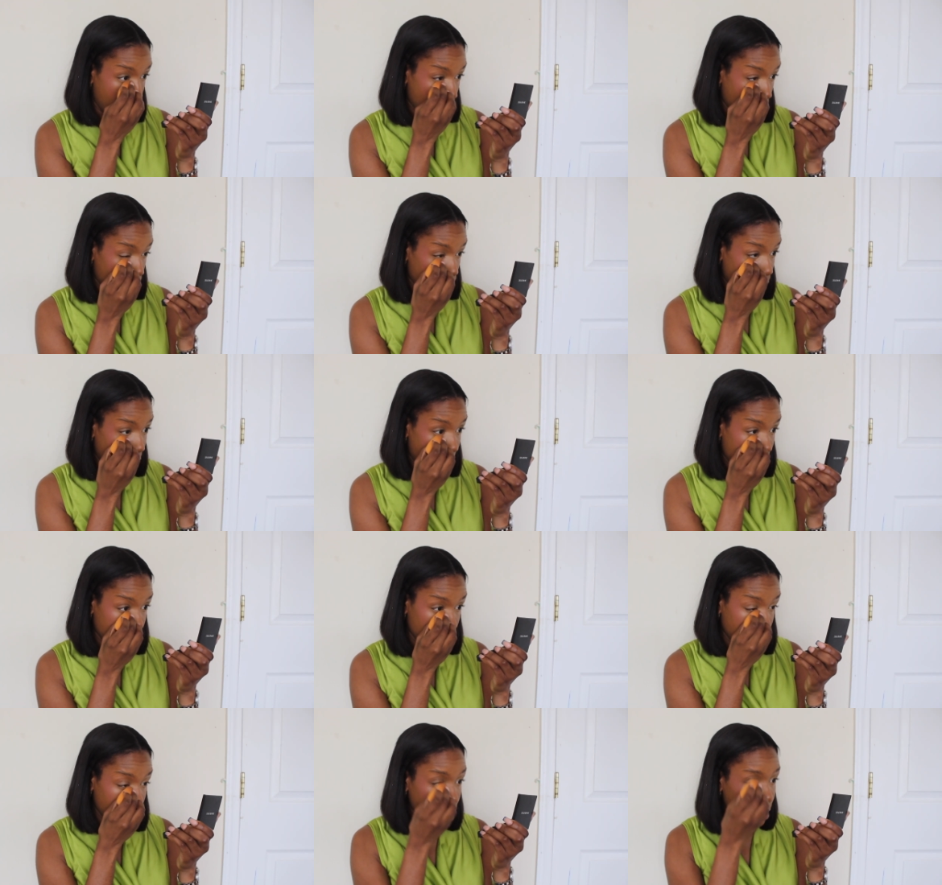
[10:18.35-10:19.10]
if I have
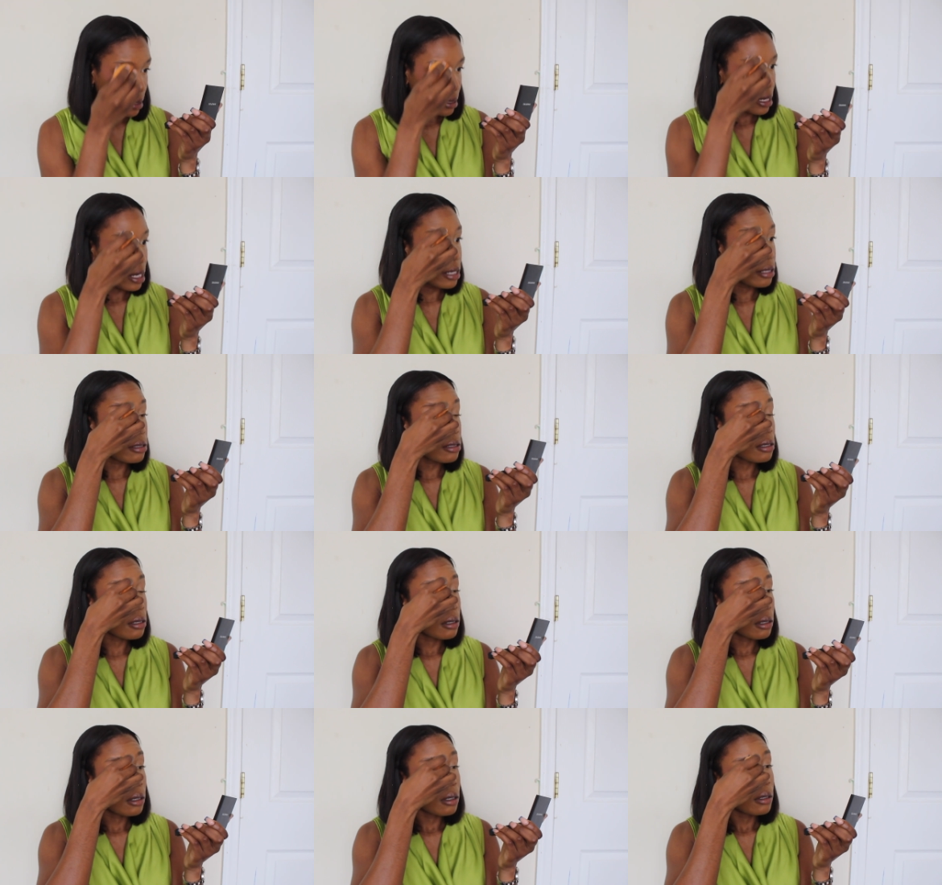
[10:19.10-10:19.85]
any excess,
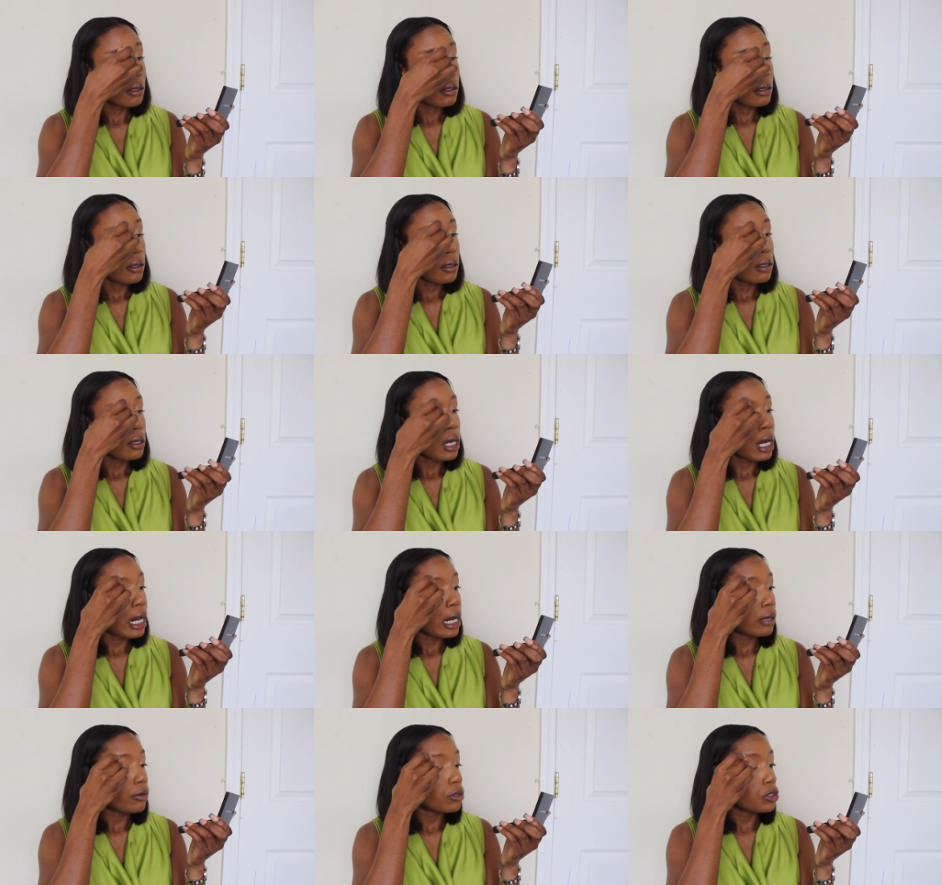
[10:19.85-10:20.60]

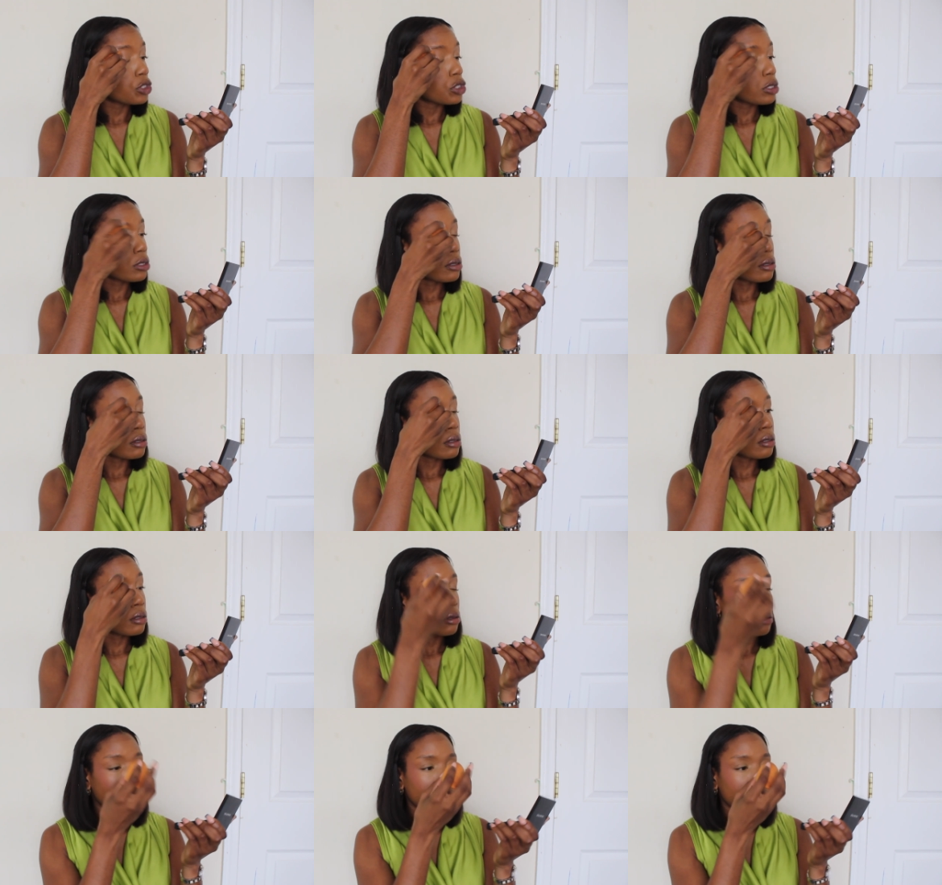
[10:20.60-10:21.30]
I would just